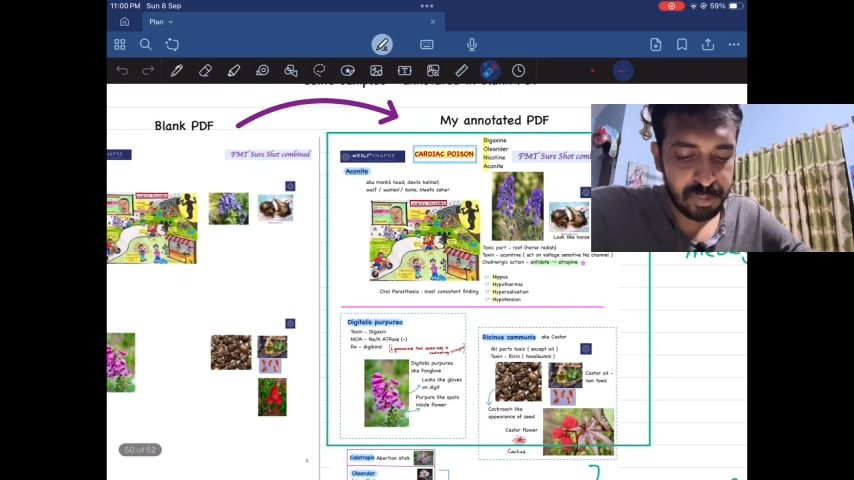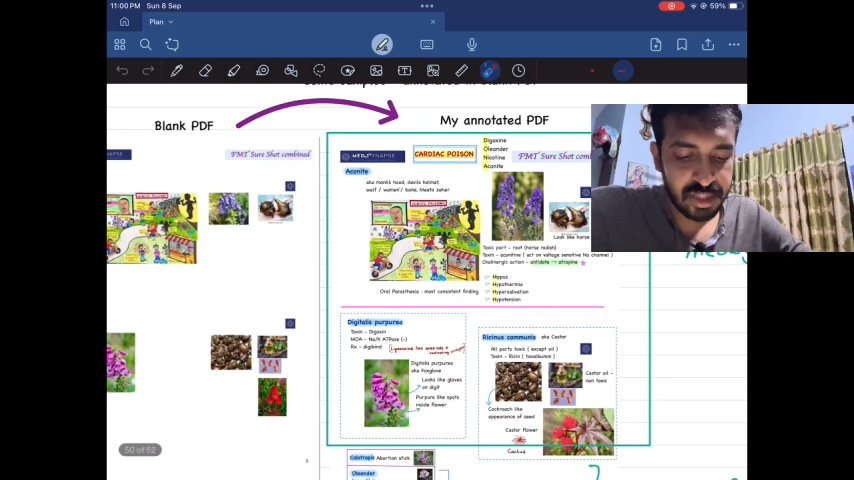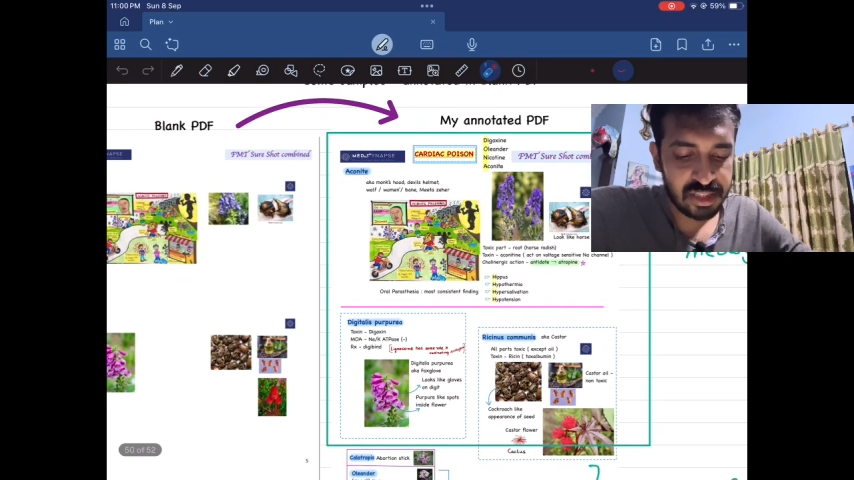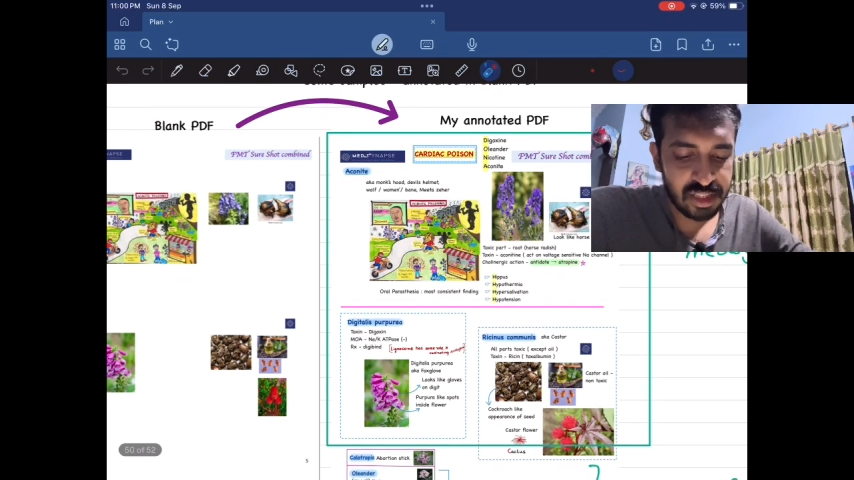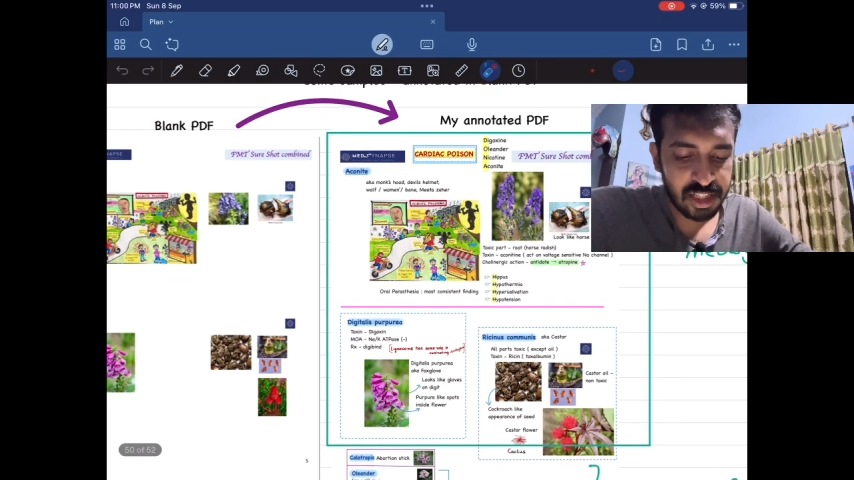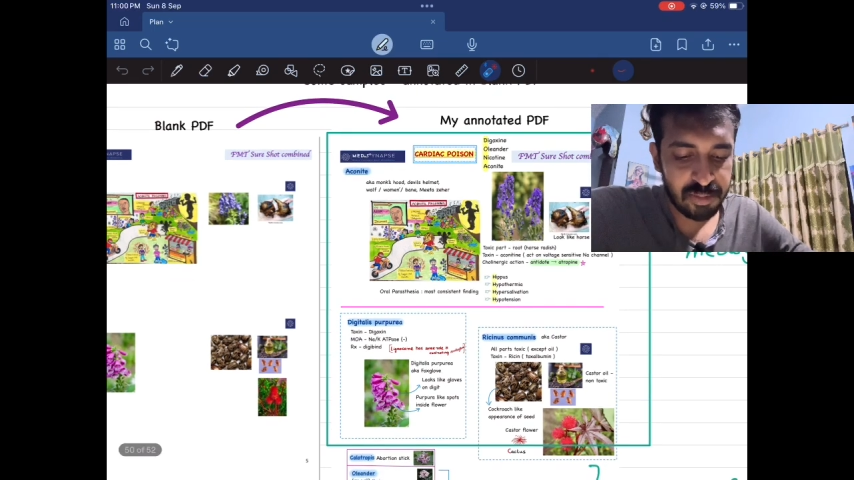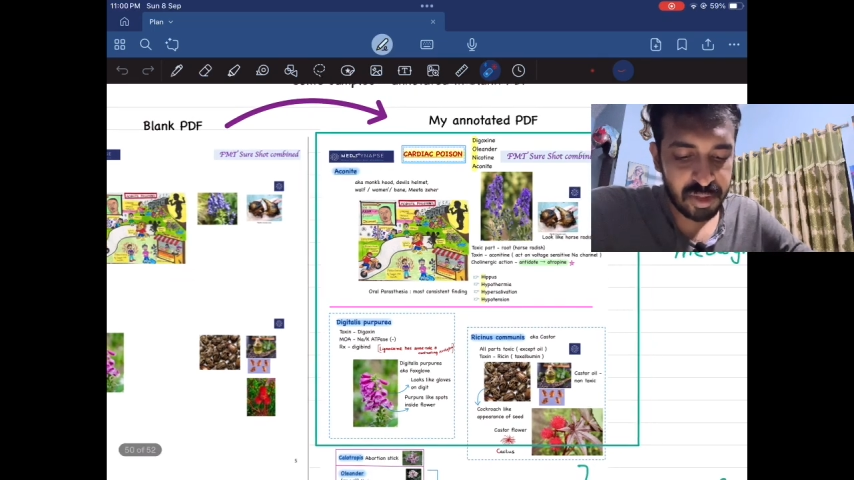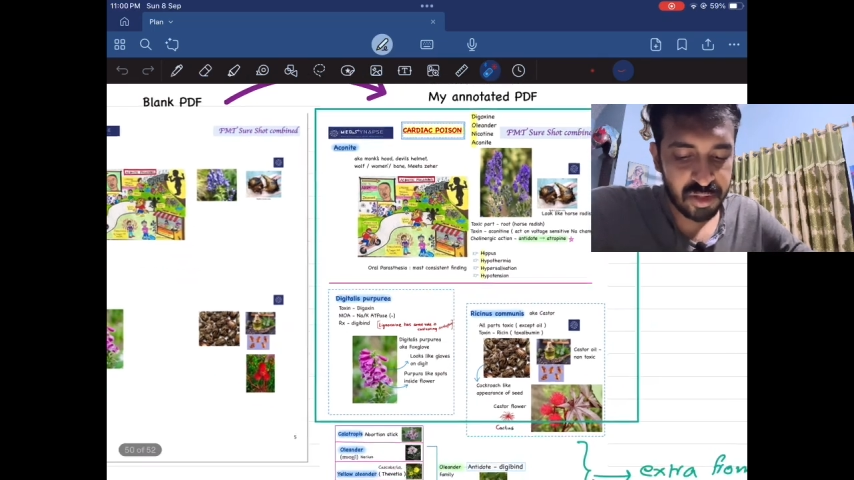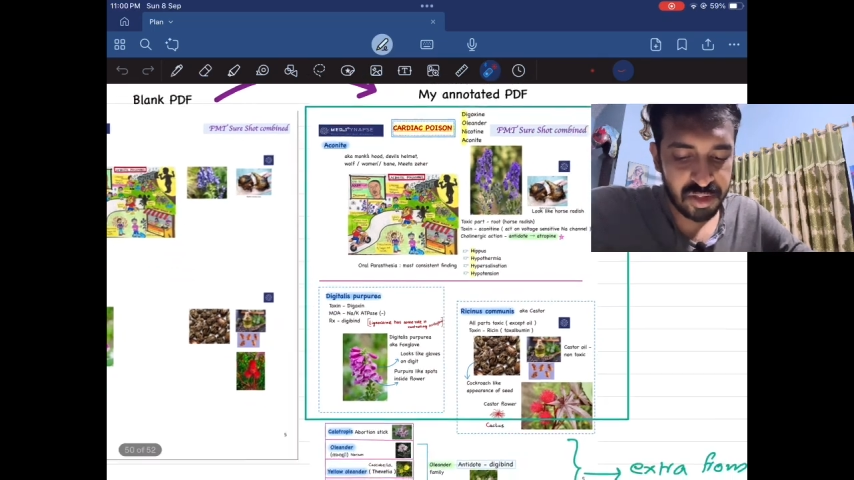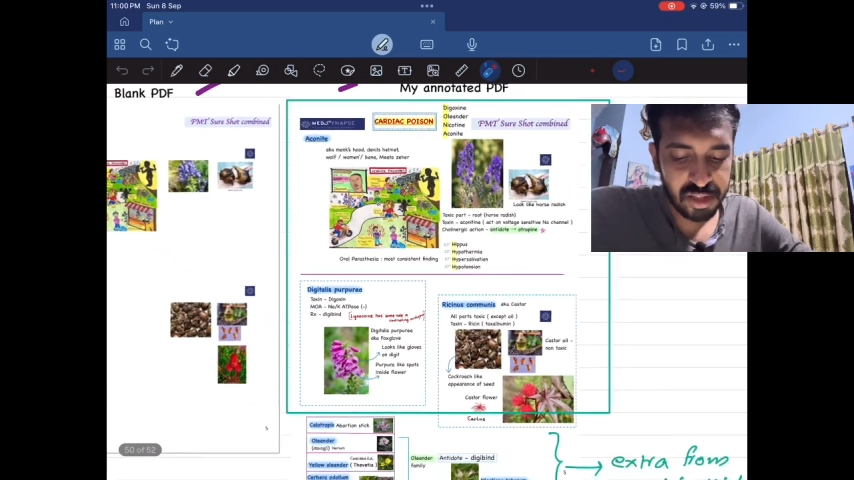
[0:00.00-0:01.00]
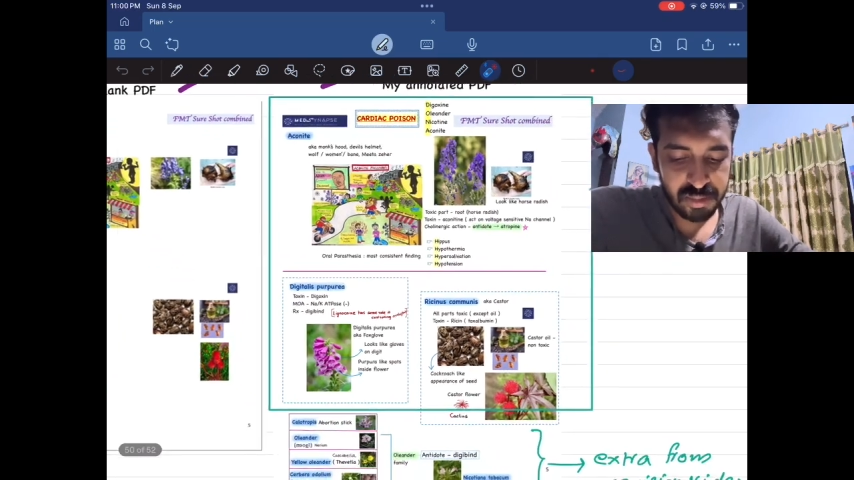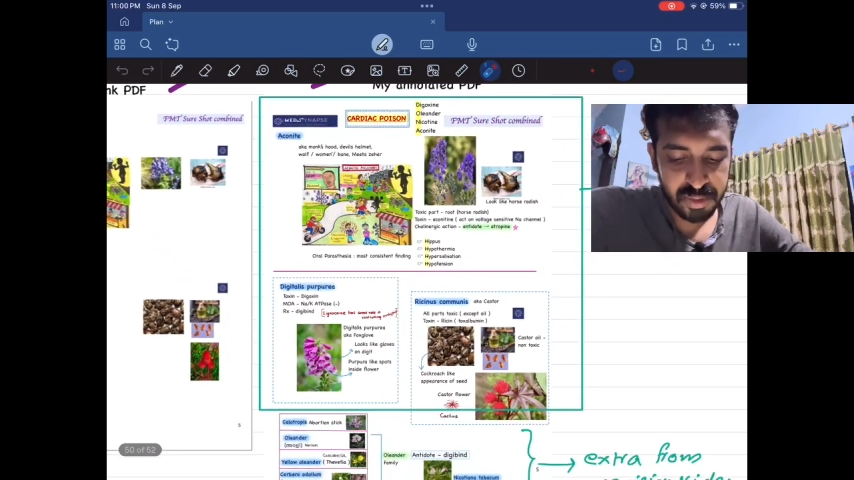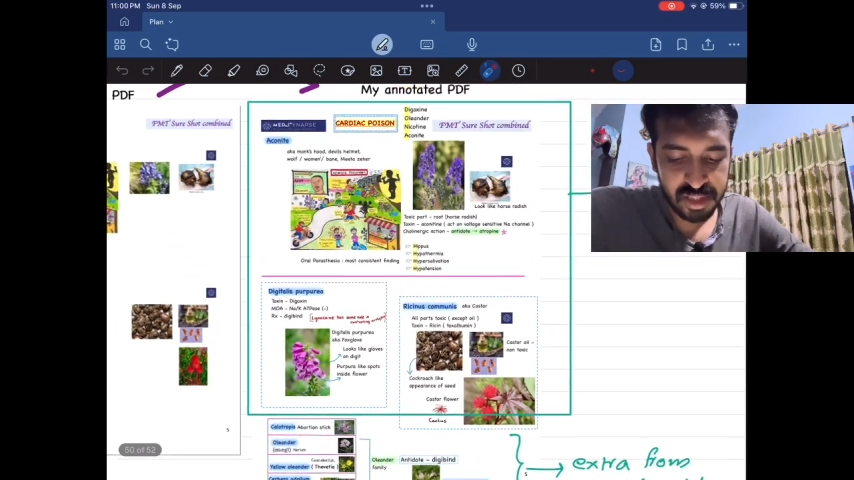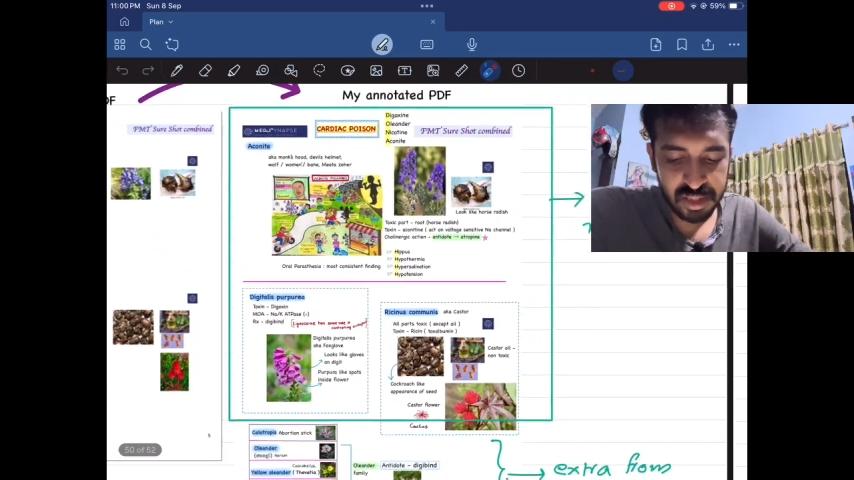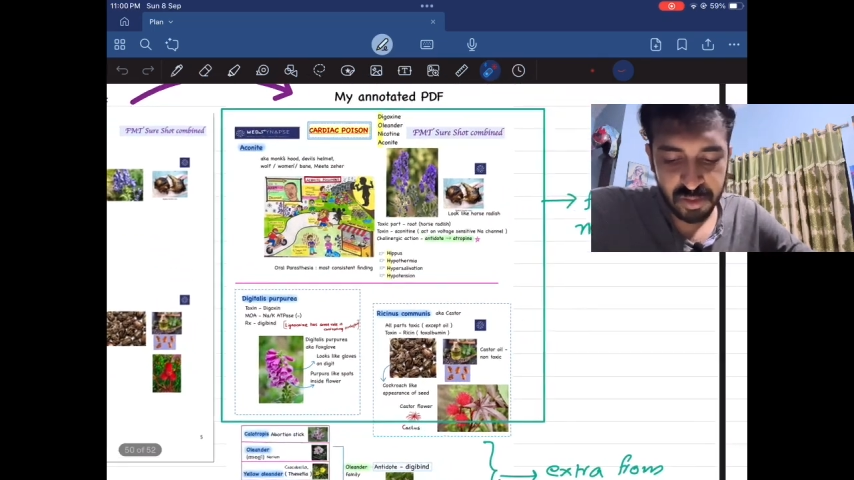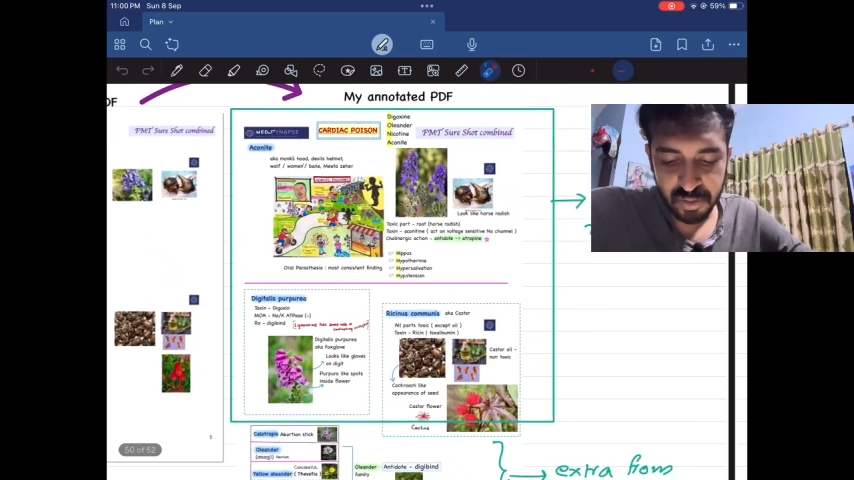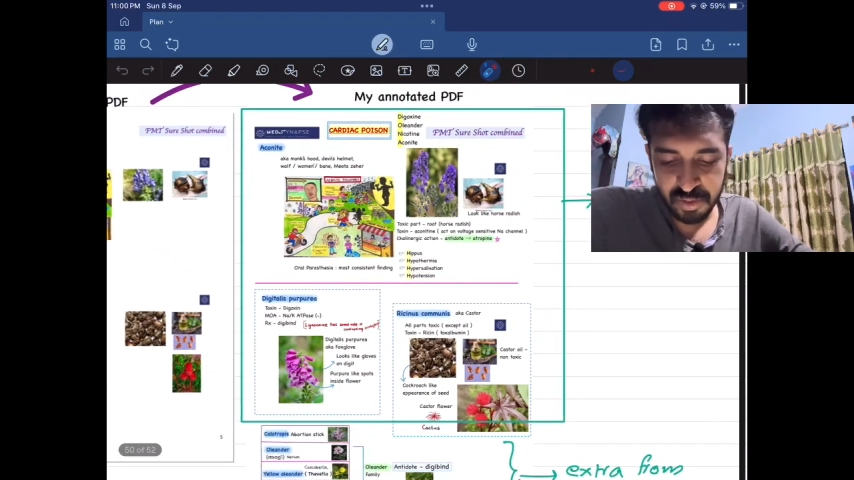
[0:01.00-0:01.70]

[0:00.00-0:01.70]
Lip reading: picture here because that picture